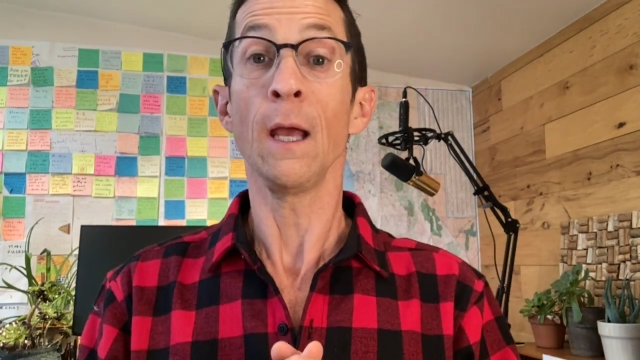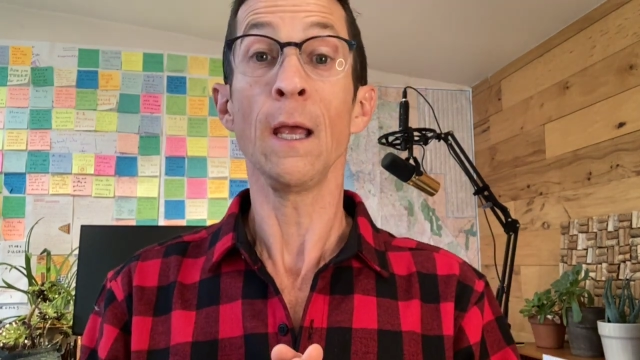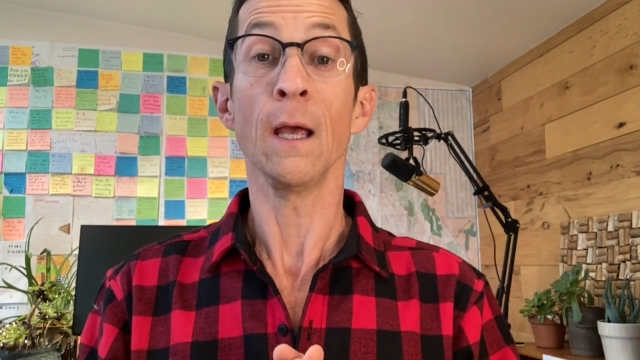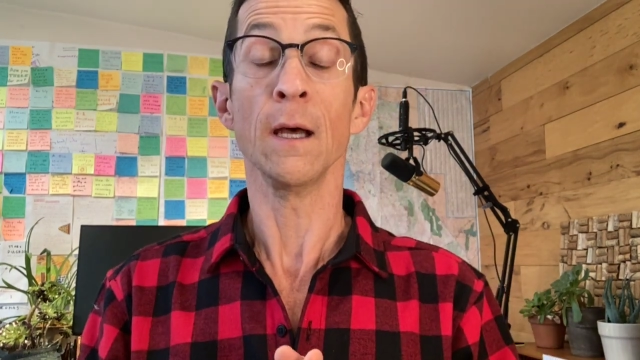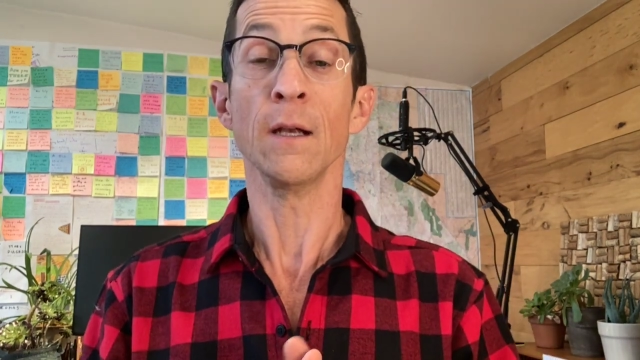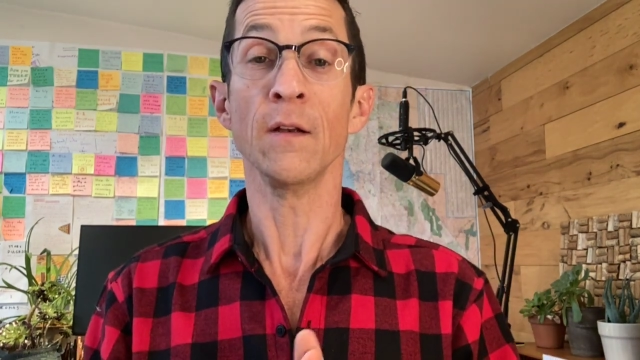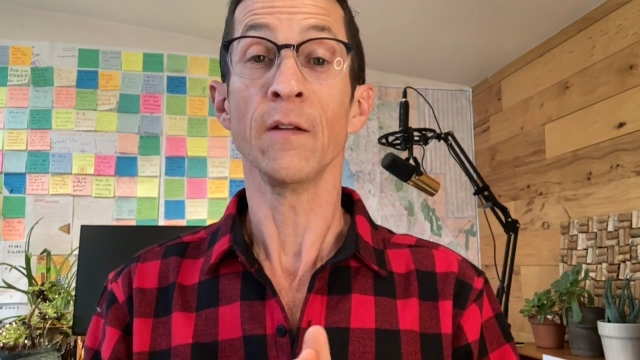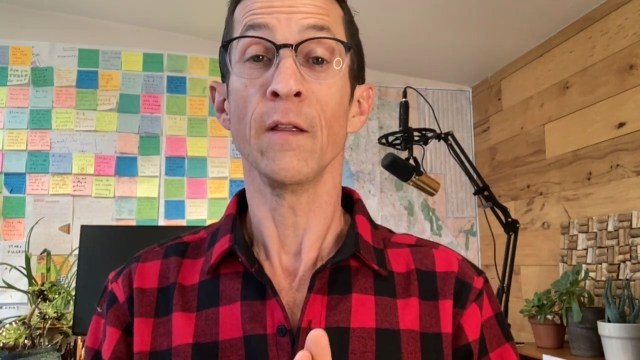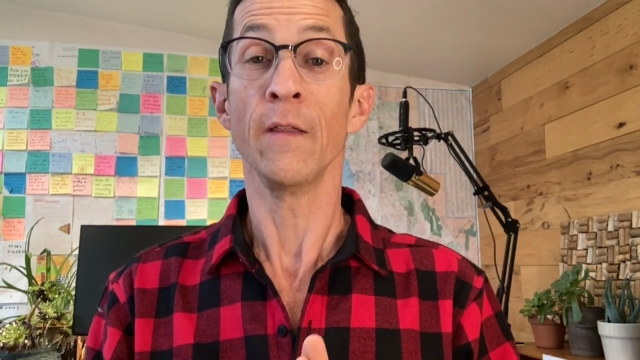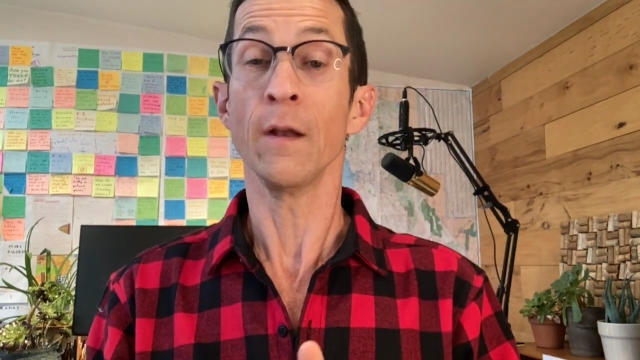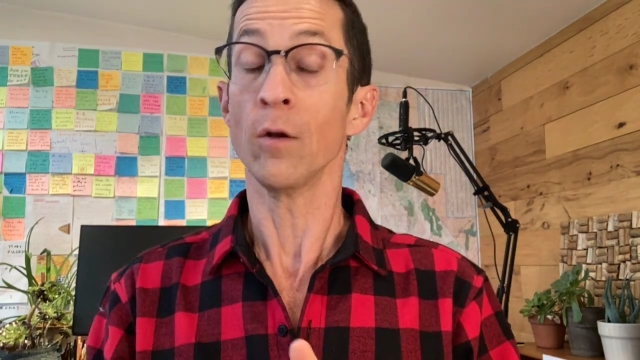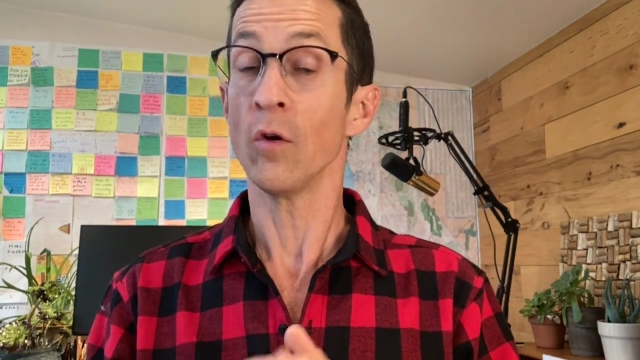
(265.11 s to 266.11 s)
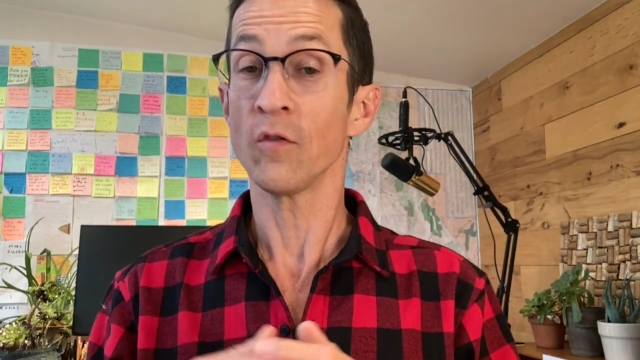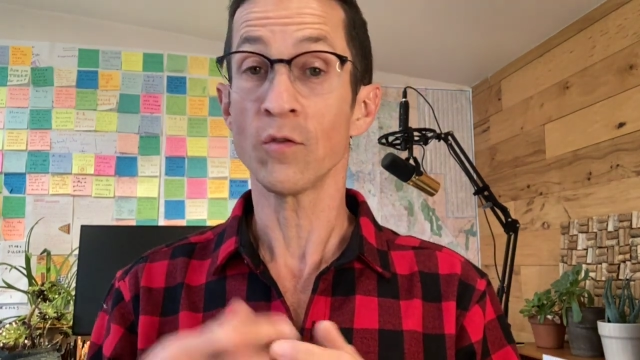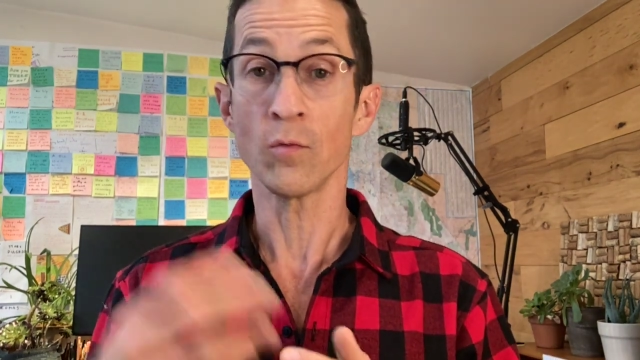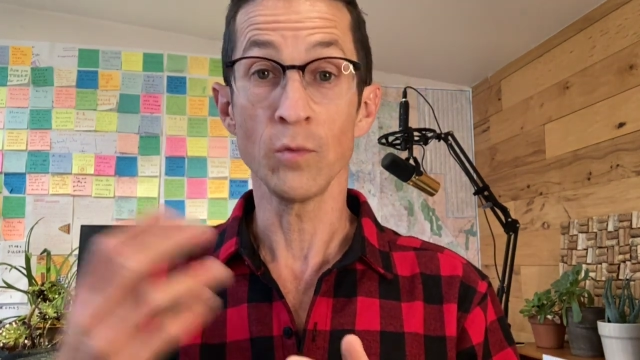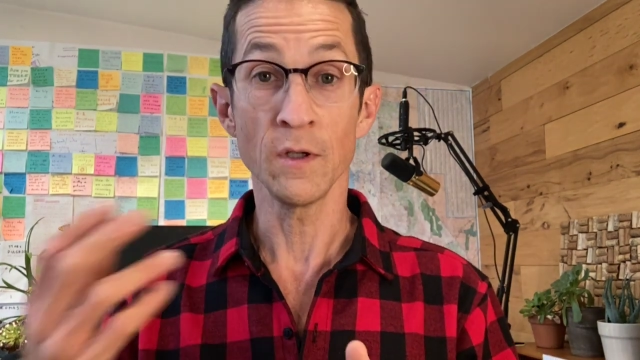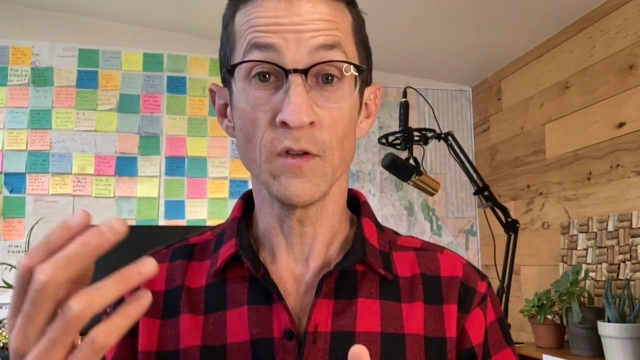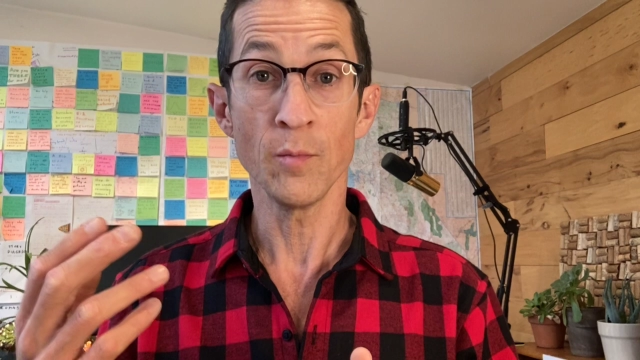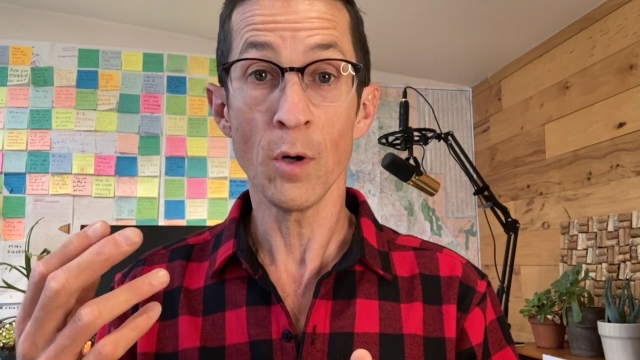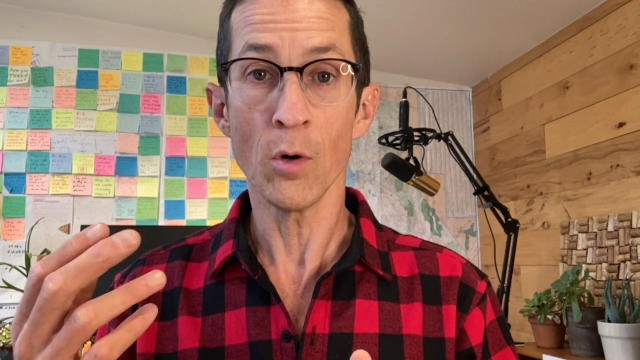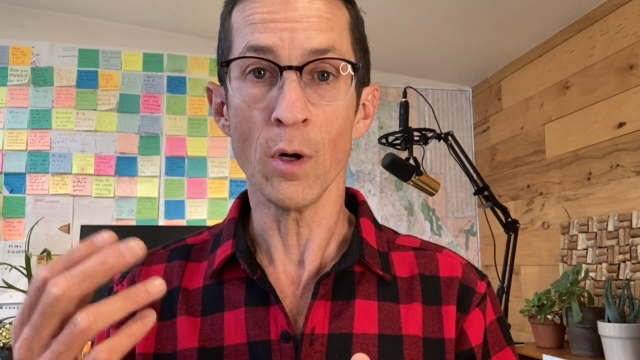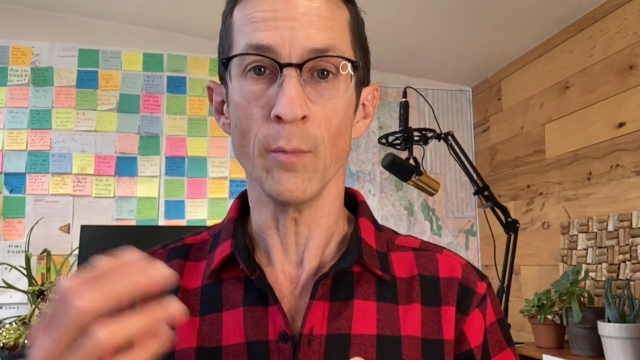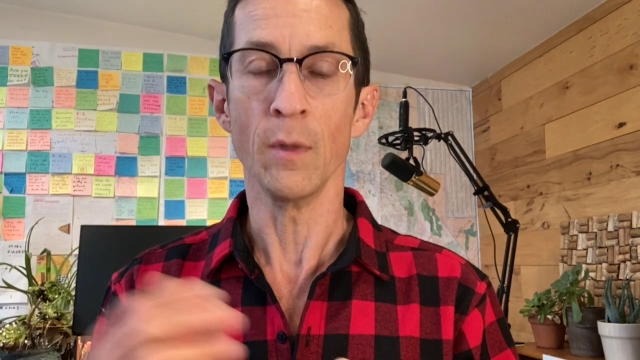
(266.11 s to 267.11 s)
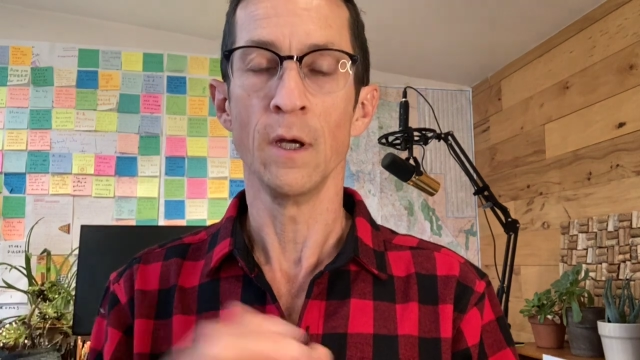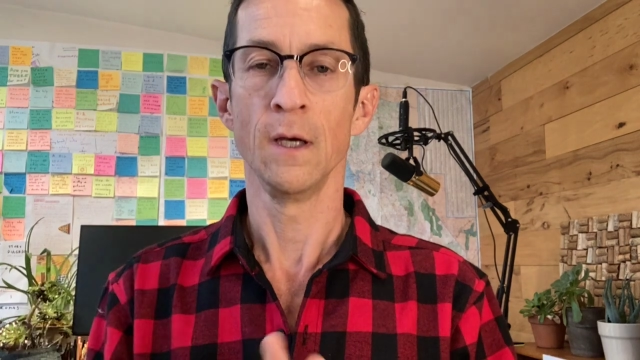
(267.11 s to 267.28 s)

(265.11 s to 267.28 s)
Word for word: and then also reads a poem.